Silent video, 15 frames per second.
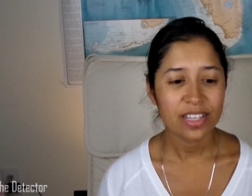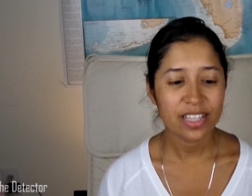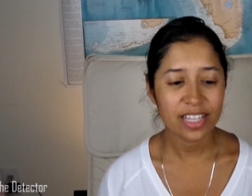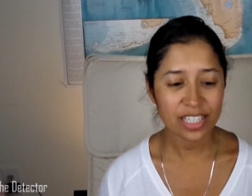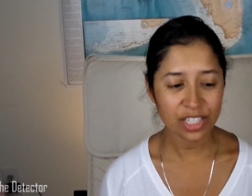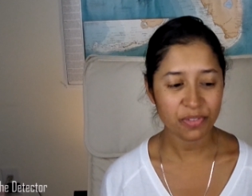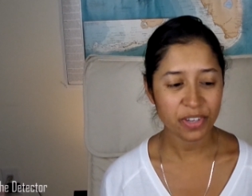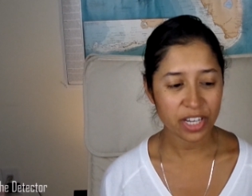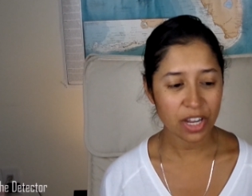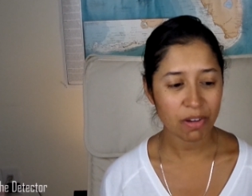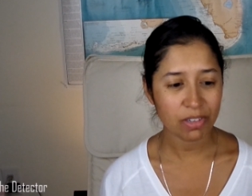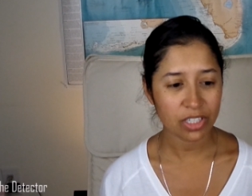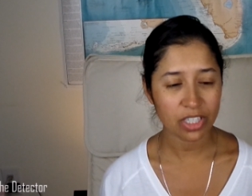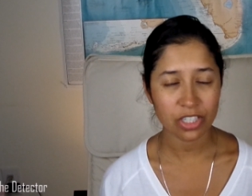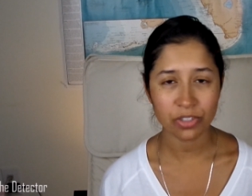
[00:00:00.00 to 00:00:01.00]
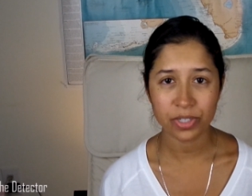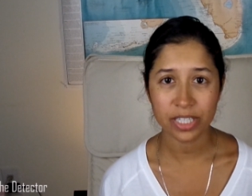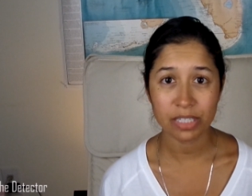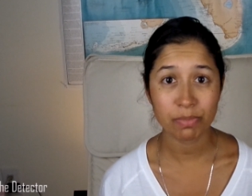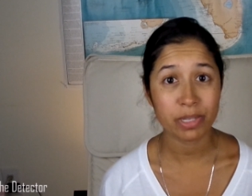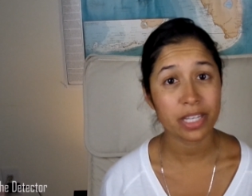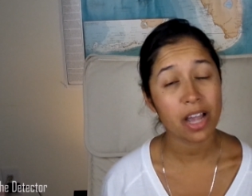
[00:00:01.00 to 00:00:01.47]
This video is just going
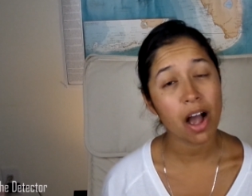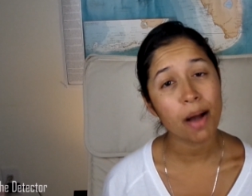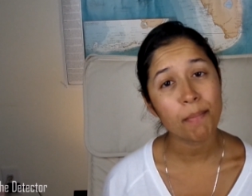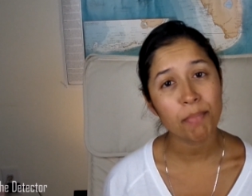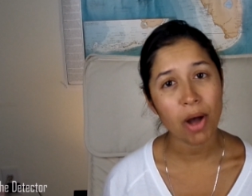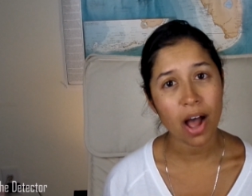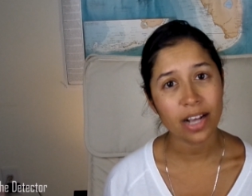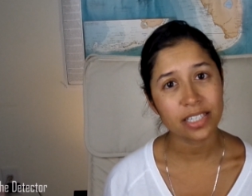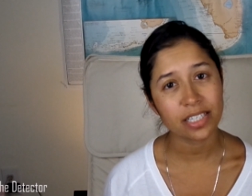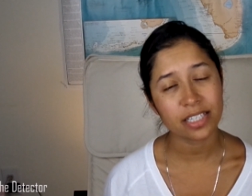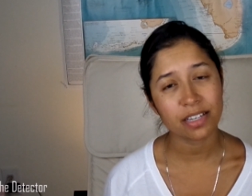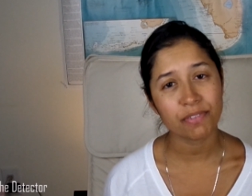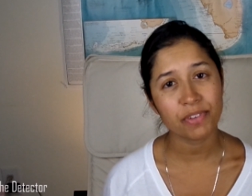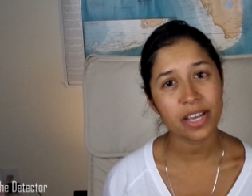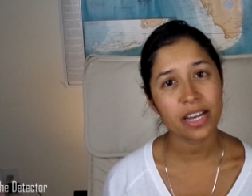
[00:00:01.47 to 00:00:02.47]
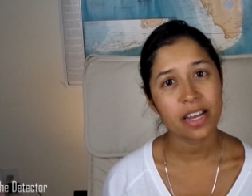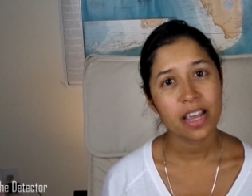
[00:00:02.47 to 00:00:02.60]
to be the unboxing of it,